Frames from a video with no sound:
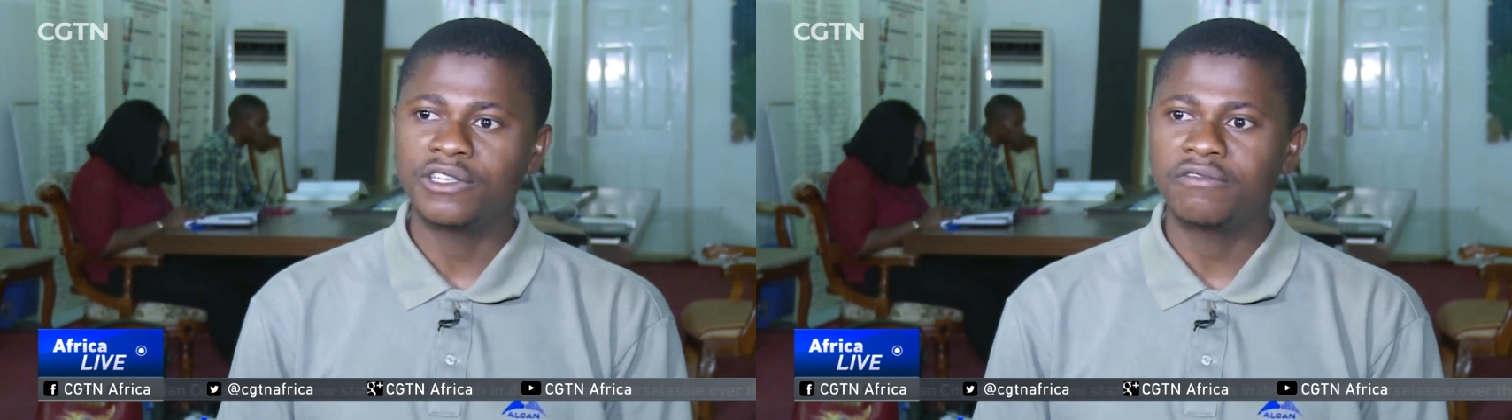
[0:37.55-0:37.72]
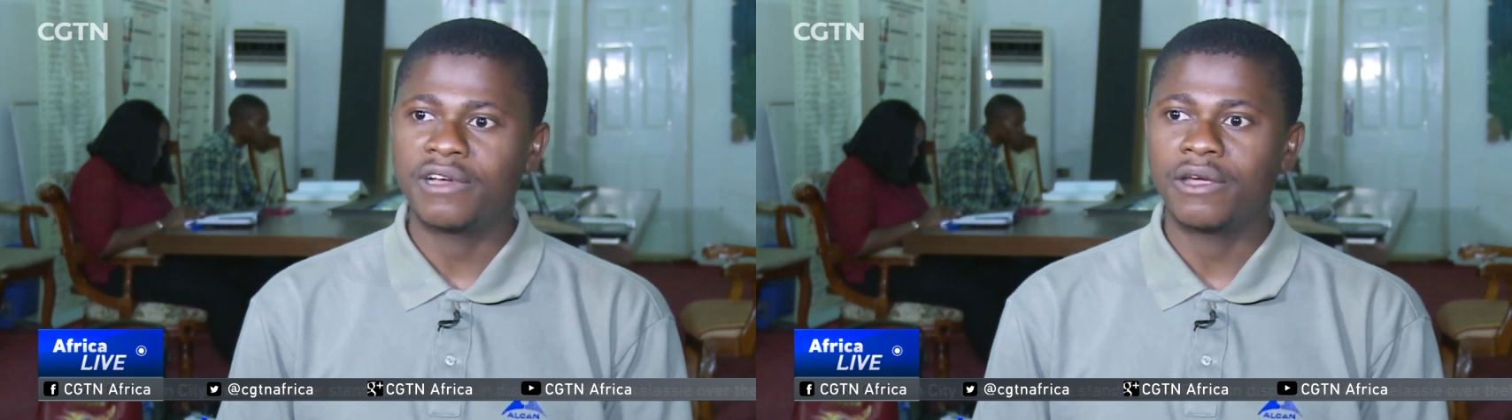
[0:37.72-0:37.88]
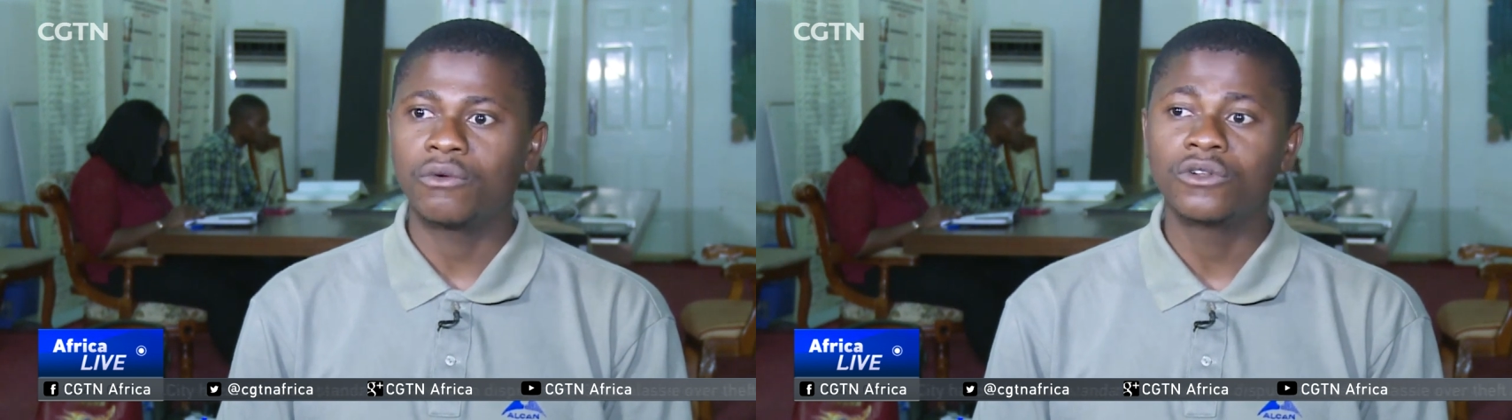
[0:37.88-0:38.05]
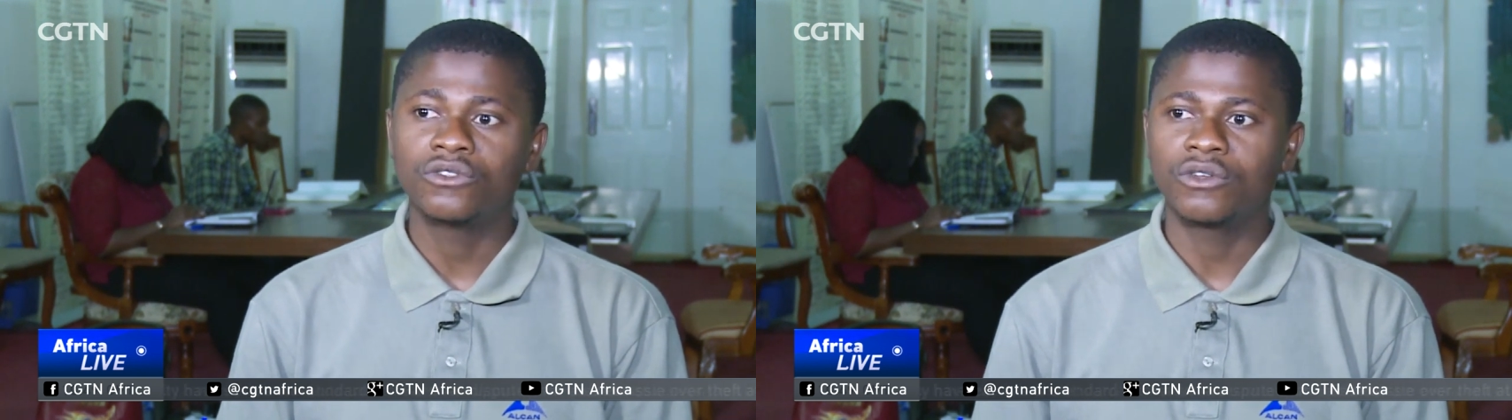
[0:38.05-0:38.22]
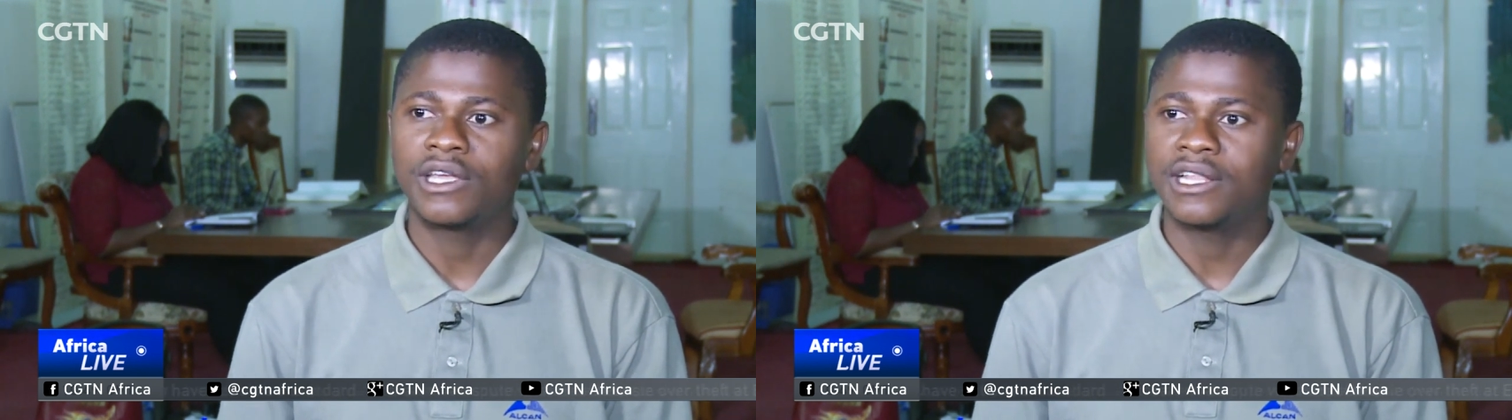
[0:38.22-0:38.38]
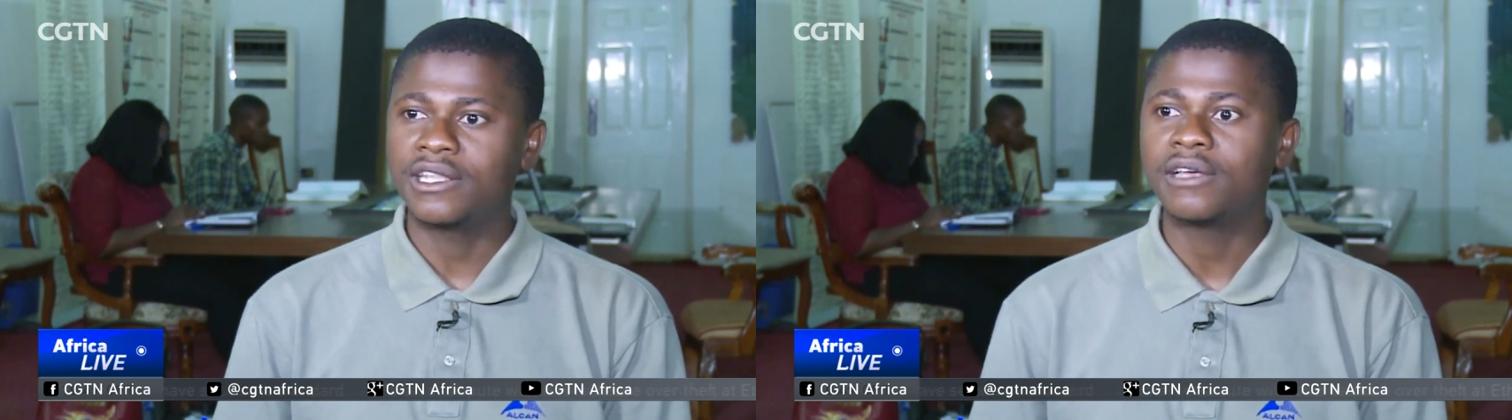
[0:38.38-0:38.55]
if I want to
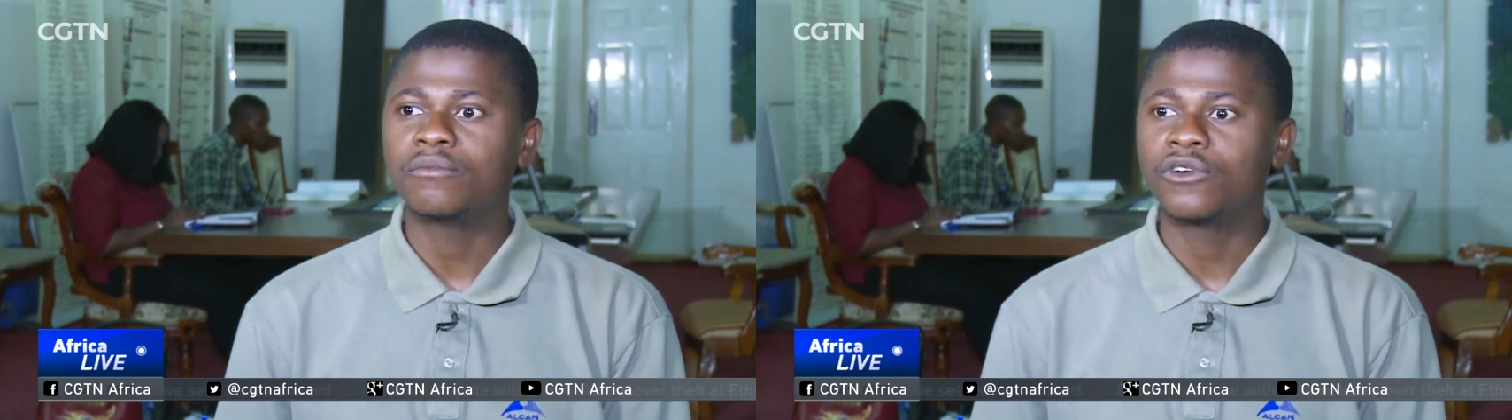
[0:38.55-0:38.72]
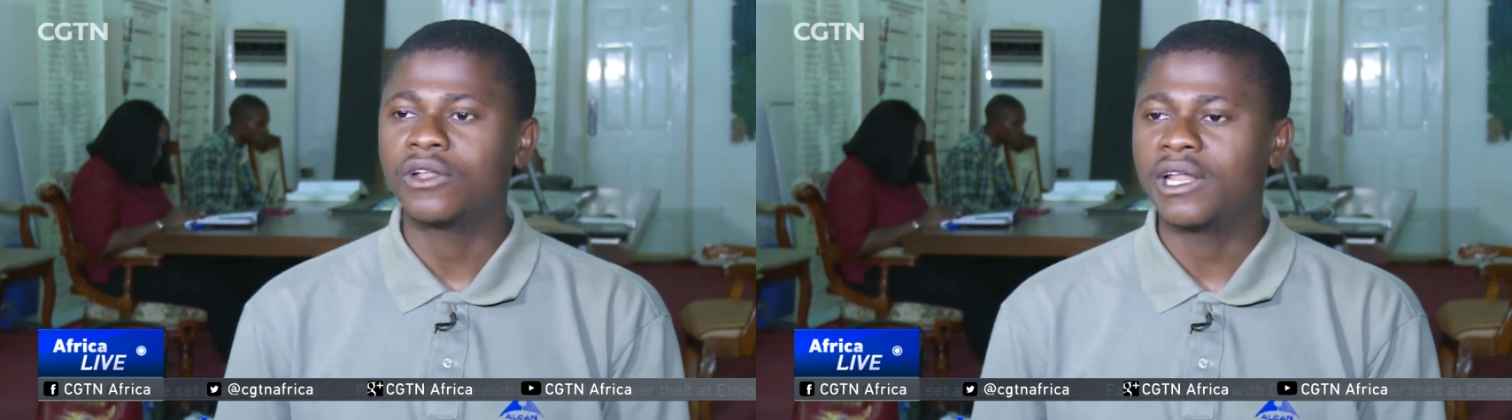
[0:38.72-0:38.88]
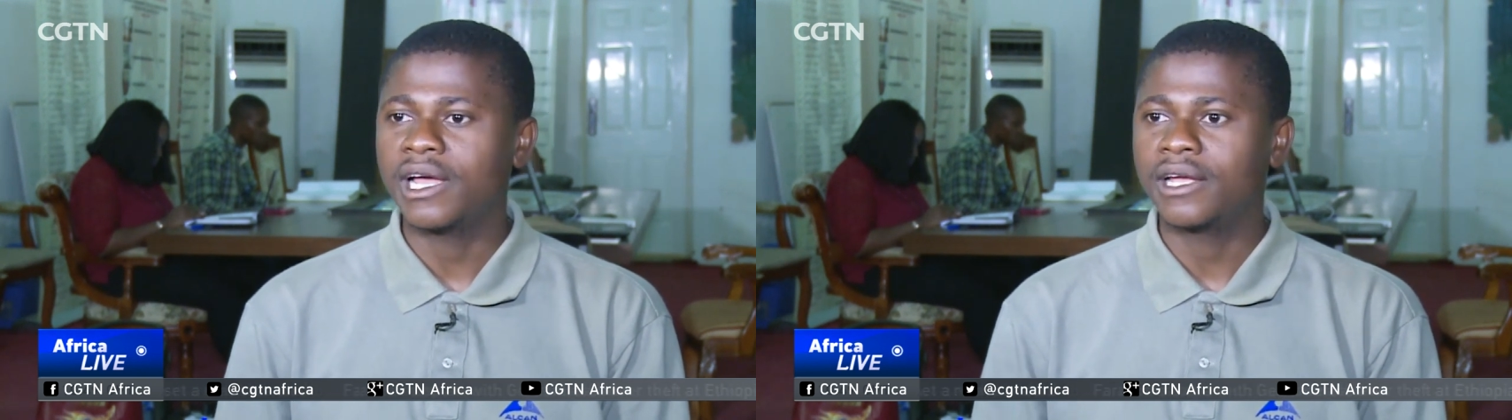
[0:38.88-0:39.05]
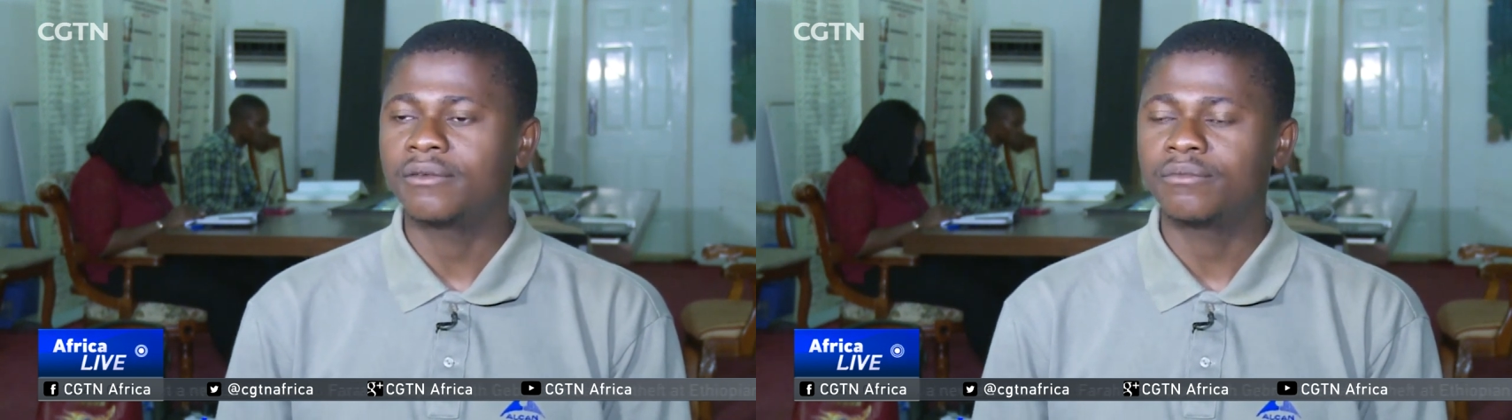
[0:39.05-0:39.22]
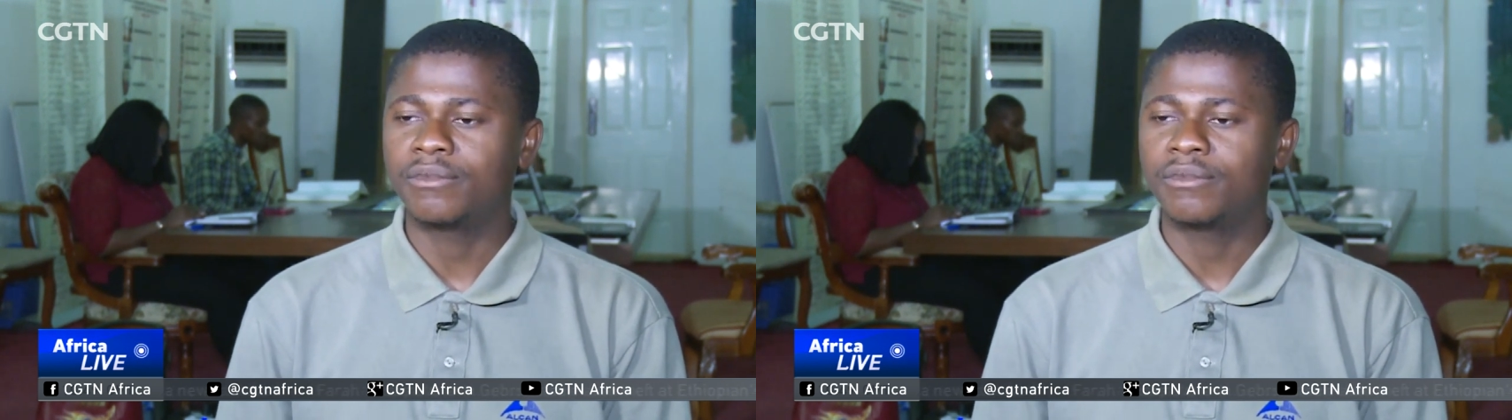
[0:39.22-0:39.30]
get them online.